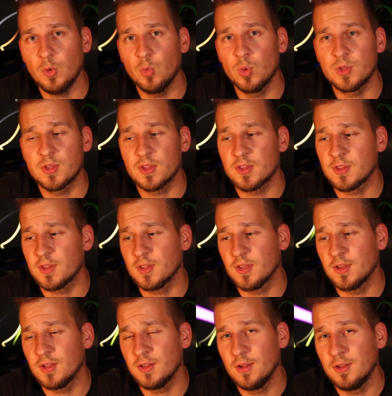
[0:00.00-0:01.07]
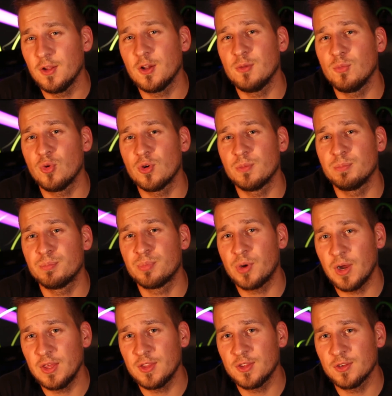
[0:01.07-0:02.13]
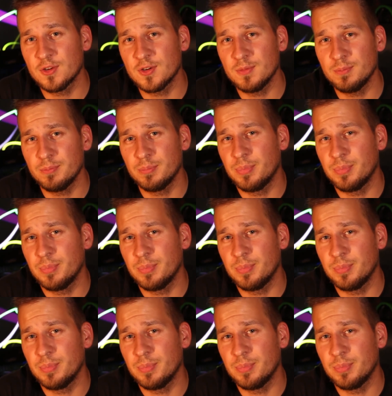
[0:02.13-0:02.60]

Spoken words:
which is a little more pricier